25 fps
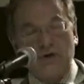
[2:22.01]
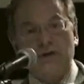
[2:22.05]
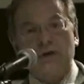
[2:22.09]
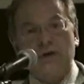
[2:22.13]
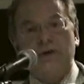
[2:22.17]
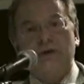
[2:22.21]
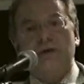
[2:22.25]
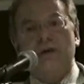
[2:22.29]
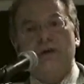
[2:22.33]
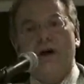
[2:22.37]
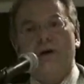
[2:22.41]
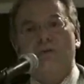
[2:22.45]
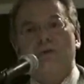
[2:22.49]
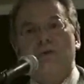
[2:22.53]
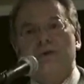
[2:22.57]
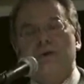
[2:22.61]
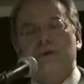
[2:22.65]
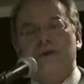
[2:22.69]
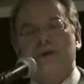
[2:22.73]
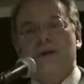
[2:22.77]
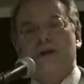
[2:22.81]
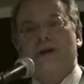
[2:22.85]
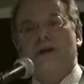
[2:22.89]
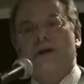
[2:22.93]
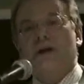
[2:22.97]
And I was
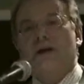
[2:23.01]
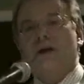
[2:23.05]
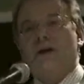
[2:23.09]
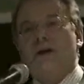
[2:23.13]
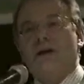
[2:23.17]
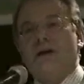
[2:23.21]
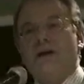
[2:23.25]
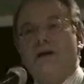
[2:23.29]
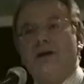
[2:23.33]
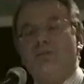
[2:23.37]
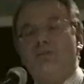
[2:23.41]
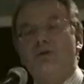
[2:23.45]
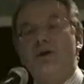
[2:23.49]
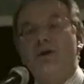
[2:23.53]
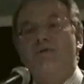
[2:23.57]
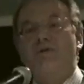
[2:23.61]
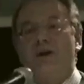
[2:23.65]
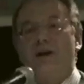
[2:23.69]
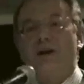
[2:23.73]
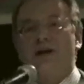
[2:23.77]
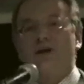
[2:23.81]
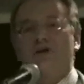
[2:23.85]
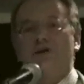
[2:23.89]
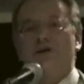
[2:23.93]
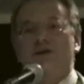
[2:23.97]

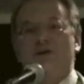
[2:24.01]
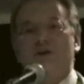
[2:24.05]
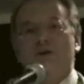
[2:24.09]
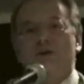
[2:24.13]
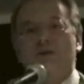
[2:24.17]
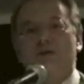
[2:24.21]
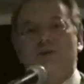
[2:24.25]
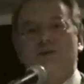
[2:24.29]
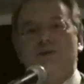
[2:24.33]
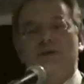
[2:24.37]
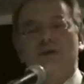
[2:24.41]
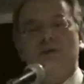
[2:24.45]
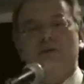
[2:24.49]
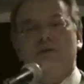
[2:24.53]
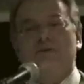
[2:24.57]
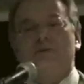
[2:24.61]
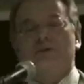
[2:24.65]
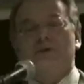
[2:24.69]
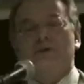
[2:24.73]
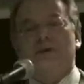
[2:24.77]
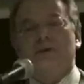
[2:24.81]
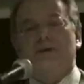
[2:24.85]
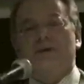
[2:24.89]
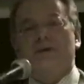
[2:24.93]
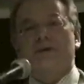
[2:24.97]
privileged to
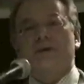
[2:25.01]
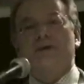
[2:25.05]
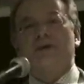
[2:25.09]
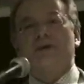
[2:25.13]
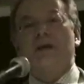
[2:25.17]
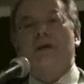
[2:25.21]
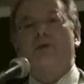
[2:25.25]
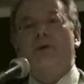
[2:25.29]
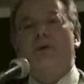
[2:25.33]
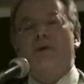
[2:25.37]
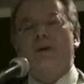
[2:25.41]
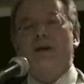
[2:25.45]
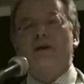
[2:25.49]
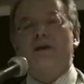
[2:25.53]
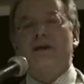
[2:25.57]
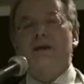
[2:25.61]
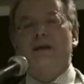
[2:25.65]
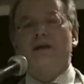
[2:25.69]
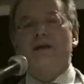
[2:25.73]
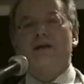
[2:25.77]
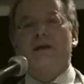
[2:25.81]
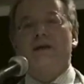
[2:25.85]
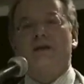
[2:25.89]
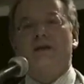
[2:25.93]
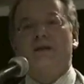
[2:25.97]
see what they
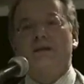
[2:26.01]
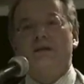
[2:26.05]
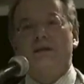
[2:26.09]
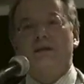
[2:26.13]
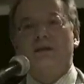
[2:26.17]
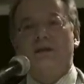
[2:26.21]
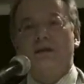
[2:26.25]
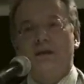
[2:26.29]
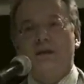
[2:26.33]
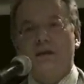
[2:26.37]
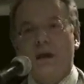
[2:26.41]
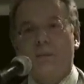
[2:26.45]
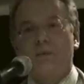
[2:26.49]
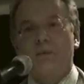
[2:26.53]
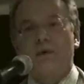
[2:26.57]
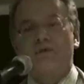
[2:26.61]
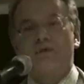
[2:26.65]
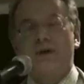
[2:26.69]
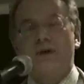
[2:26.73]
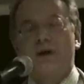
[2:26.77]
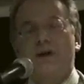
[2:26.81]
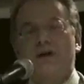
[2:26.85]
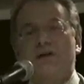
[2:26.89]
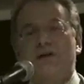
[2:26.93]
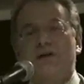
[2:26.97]
did a couple of years